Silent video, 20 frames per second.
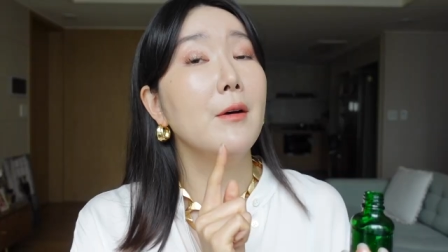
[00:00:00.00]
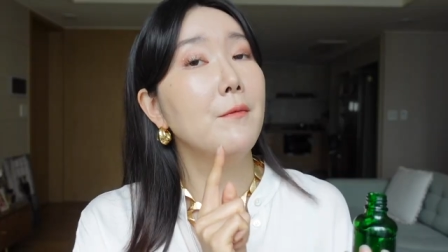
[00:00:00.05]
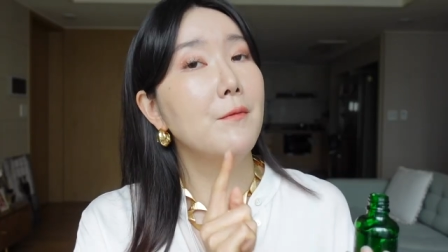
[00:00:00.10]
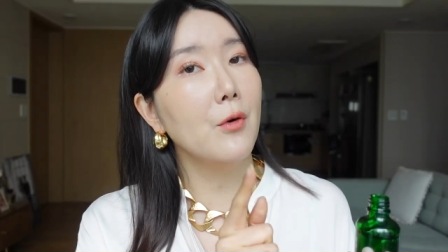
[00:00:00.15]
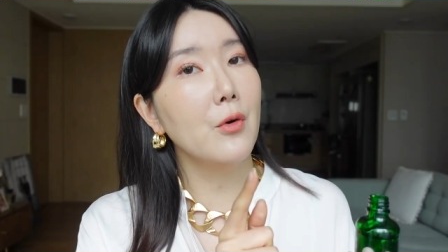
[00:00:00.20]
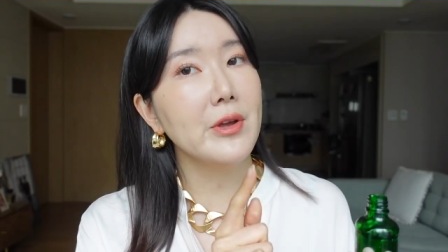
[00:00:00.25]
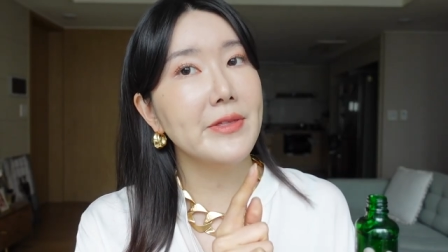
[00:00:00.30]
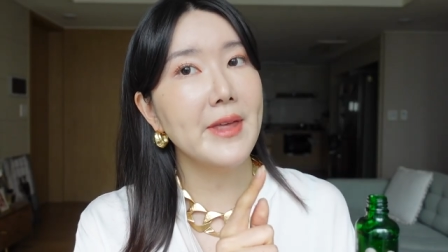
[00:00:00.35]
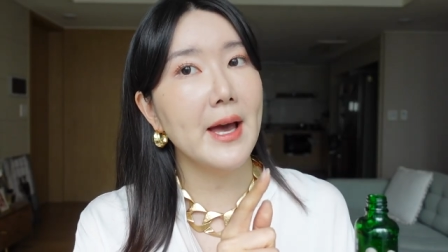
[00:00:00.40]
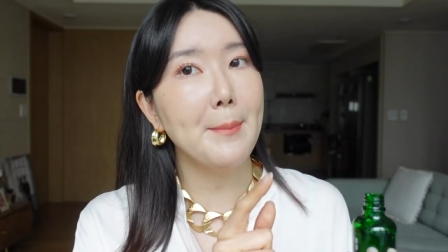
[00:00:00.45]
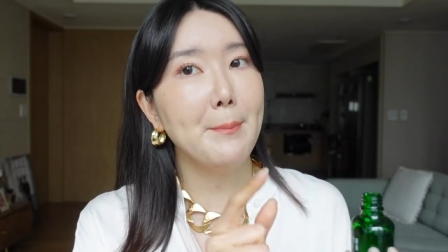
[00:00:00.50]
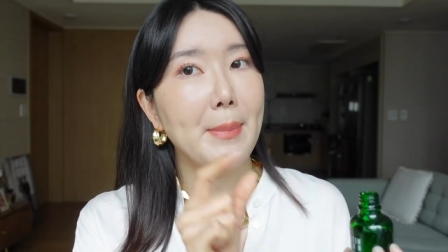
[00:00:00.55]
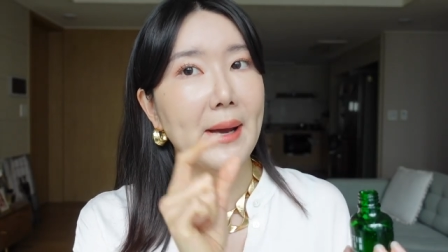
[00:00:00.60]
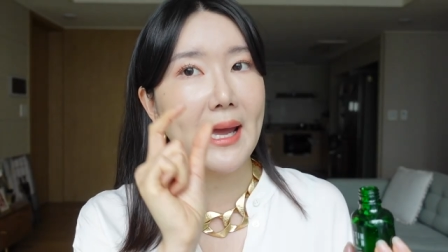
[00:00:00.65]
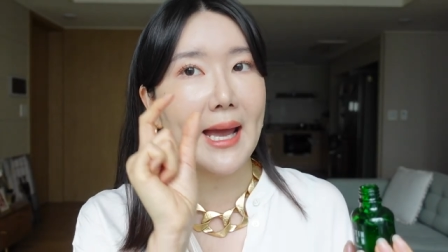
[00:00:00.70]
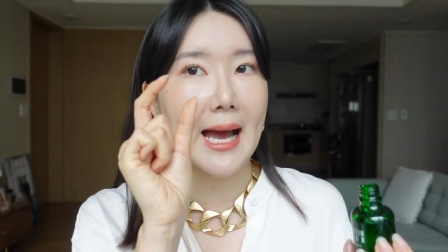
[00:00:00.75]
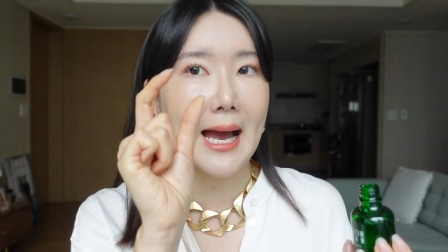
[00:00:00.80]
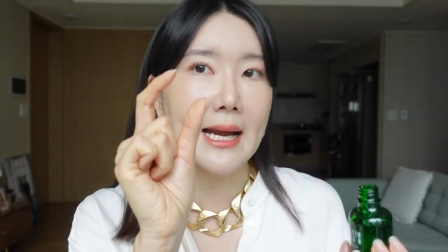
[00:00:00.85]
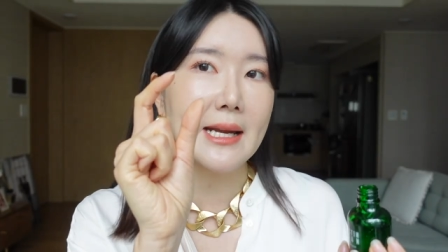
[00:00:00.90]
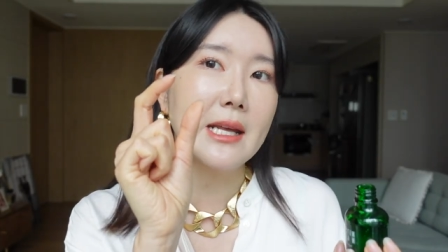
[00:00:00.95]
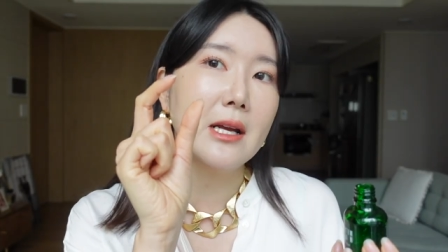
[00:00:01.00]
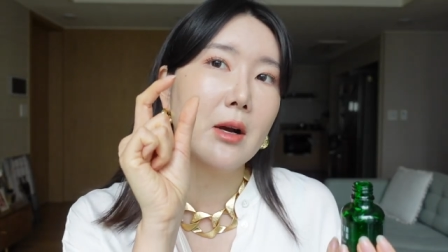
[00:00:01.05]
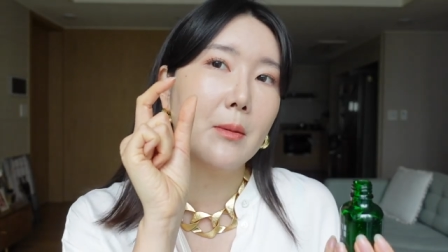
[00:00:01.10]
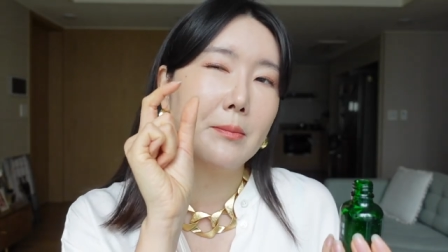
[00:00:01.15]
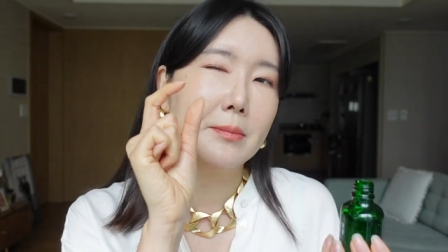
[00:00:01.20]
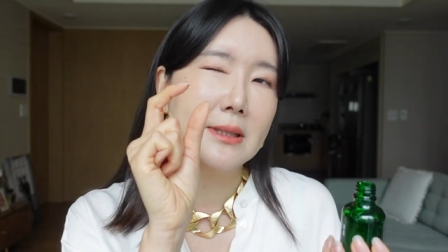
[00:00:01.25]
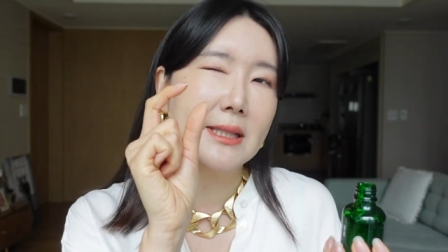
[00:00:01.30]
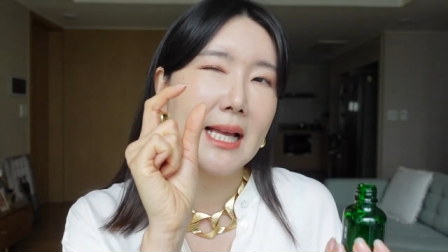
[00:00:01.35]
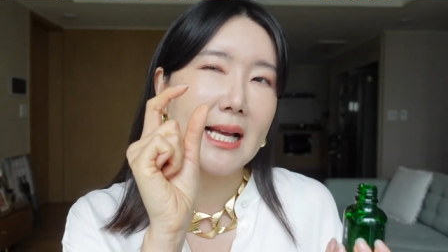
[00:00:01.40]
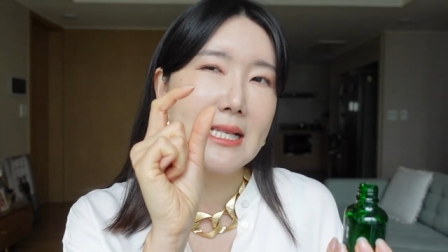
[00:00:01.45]
avoid that by adding a
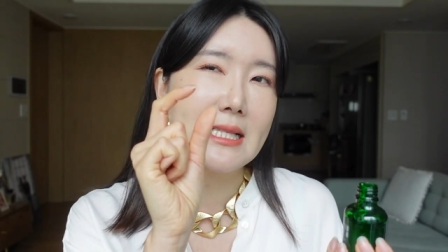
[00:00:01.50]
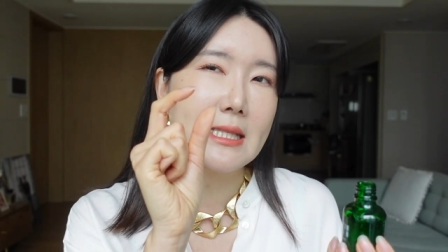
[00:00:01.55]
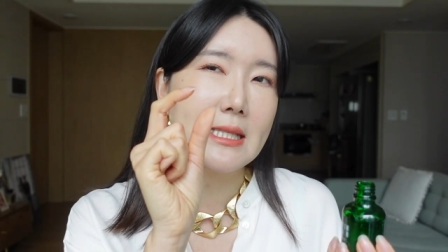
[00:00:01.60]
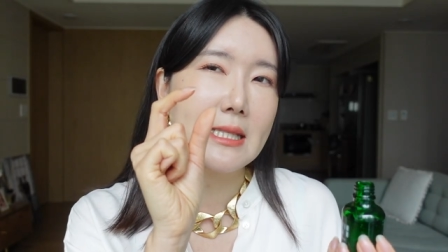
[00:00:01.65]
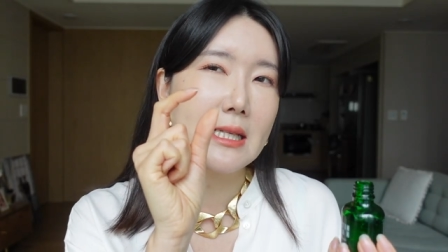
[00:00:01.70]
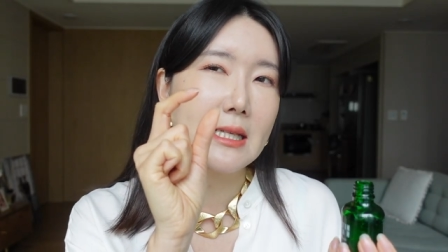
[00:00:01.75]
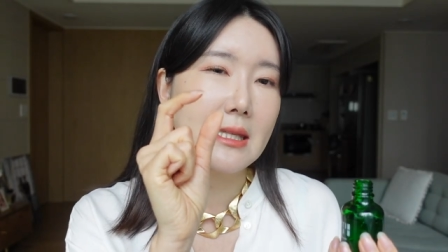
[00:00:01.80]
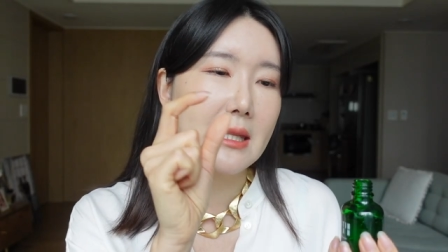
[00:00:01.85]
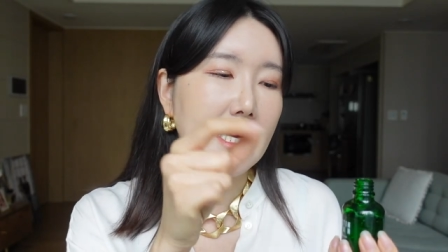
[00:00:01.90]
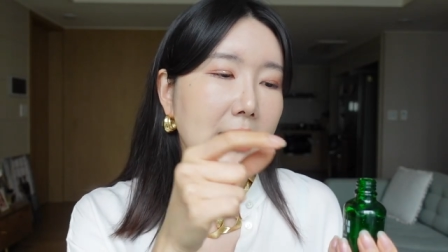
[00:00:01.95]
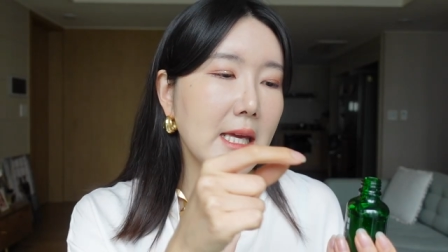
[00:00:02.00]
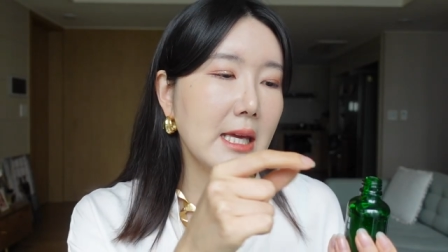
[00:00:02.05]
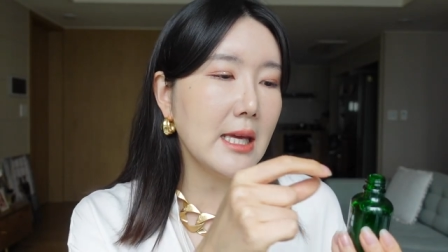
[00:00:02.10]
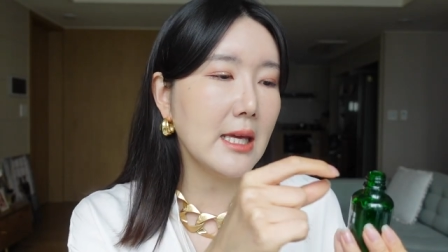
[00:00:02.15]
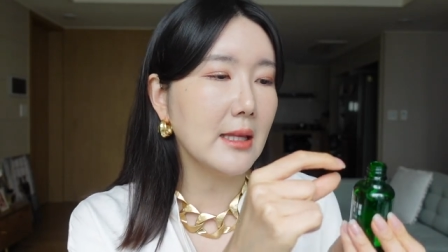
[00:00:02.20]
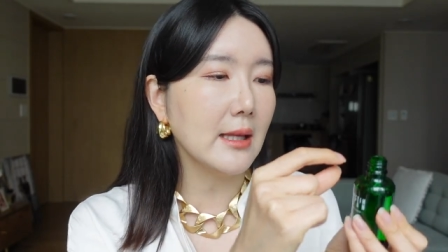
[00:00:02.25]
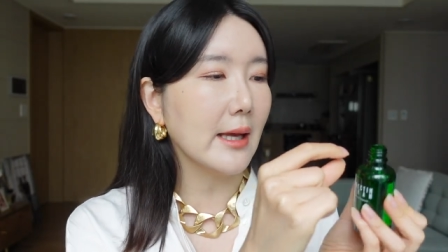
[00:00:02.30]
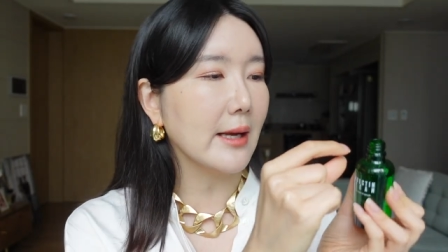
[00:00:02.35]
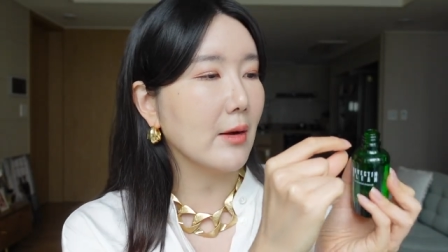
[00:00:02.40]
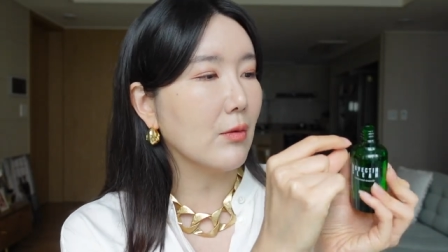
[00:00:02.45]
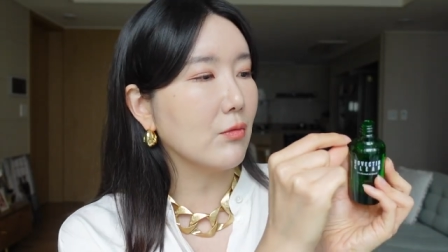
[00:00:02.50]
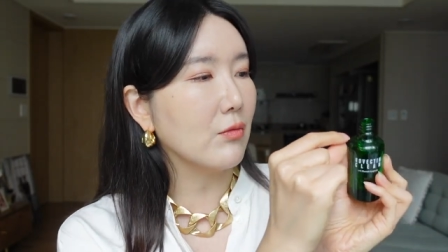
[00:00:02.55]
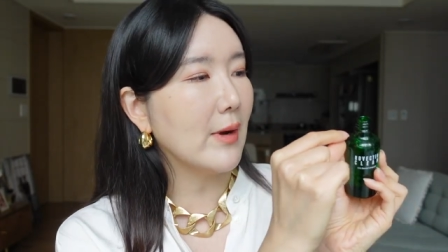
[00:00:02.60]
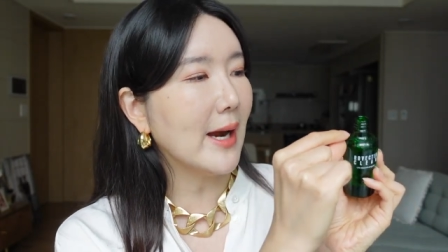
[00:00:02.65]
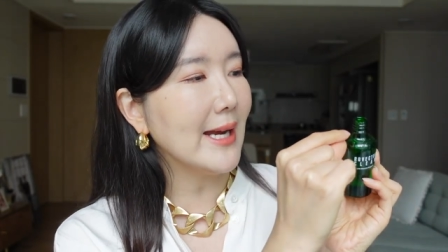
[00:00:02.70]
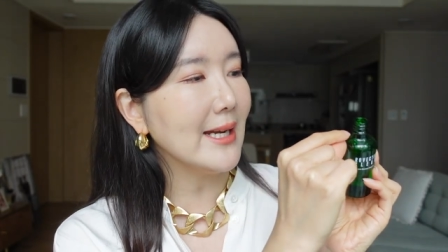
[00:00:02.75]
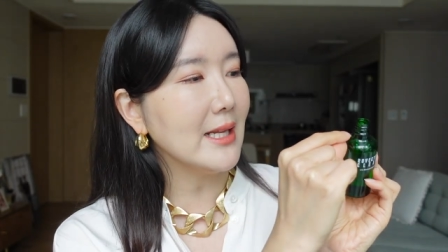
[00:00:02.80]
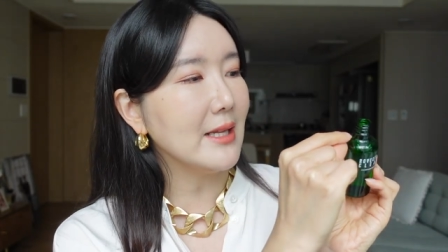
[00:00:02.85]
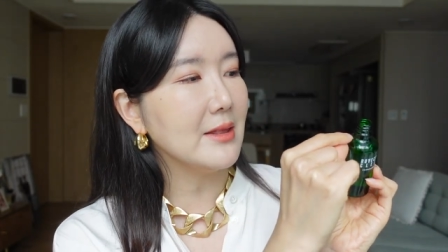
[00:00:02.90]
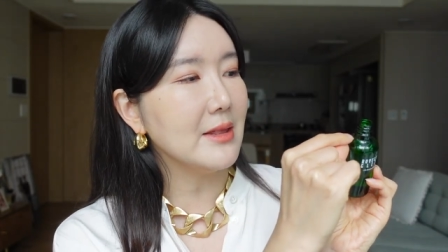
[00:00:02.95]
plastic thingy like
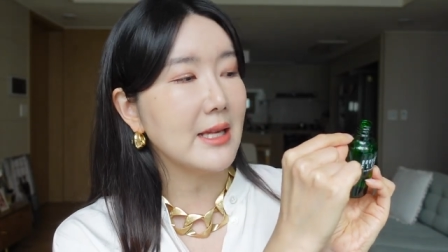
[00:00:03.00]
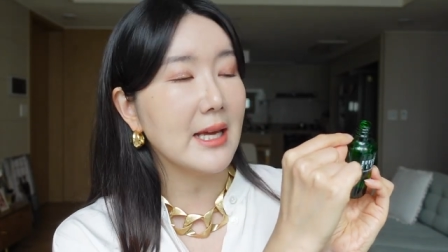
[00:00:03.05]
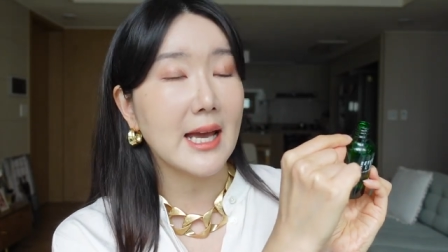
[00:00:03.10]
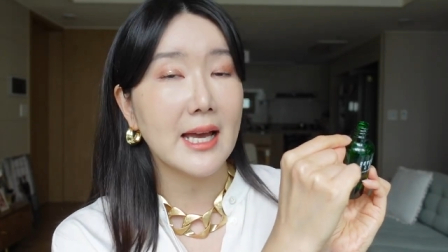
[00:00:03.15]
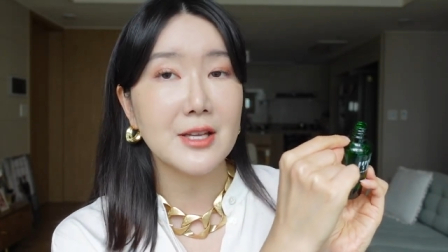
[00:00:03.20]
right in the